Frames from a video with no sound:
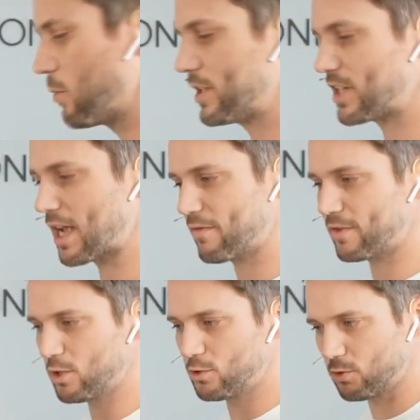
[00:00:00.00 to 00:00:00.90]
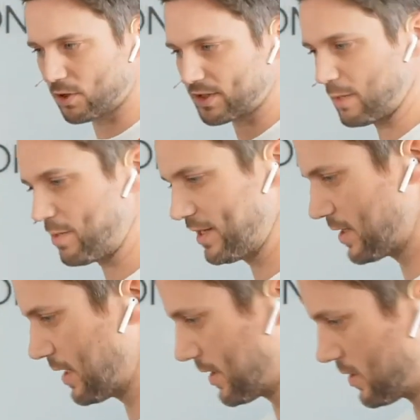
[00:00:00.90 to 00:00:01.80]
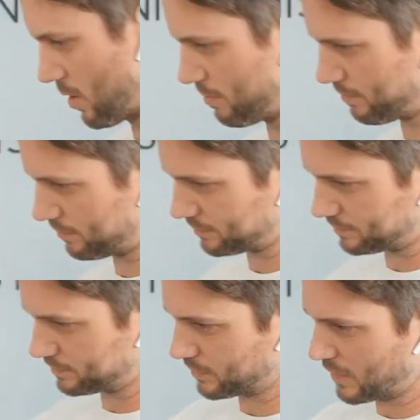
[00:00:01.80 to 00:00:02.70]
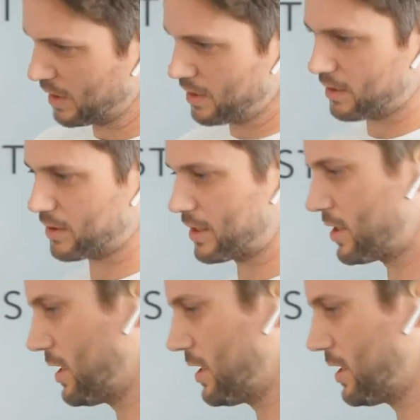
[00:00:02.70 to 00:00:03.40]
whichever you do not dip into that top. I'm actually